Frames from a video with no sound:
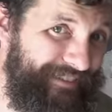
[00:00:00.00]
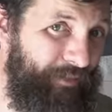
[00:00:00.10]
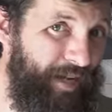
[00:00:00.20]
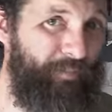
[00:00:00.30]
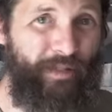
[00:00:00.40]

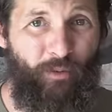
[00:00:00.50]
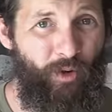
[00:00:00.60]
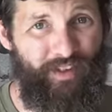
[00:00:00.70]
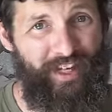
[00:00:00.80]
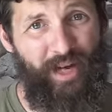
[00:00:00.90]
might be more
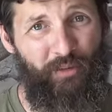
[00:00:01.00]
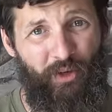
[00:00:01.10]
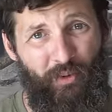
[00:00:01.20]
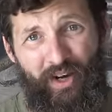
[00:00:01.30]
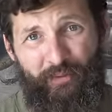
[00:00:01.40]
of a gamble
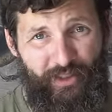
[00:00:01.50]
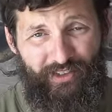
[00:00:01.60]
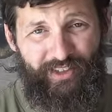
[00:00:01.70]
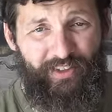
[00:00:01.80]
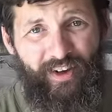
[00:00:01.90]
than what I
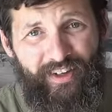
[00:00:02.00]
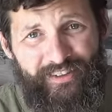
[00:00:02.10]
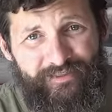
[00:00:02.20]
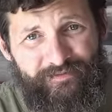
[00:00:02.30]
originally thought.